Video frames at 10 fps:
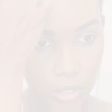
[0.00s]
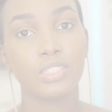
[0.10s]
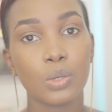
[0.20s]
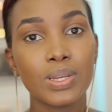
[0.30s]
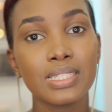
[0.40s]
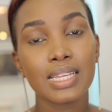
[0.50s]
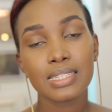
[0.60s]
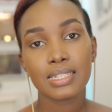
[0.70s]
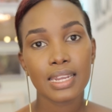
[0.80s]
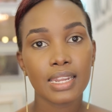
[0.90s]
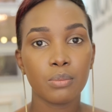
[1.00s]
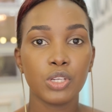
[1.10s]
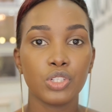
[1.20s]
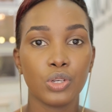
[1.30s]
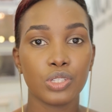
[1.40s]
So once that's done, I'm
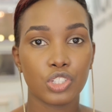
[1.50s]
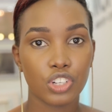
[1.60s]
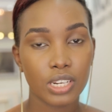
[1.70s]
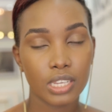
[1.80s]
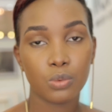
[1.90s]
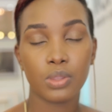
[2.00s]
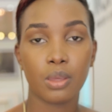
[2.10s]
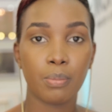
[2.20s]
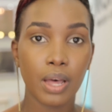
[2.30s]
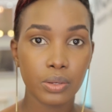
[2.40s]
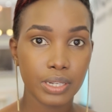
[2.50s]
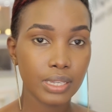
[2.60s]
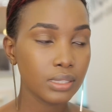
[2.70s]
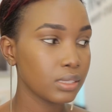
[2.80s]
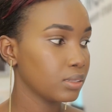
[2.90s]
going to go straight in with the
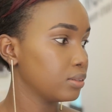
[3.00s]
powders.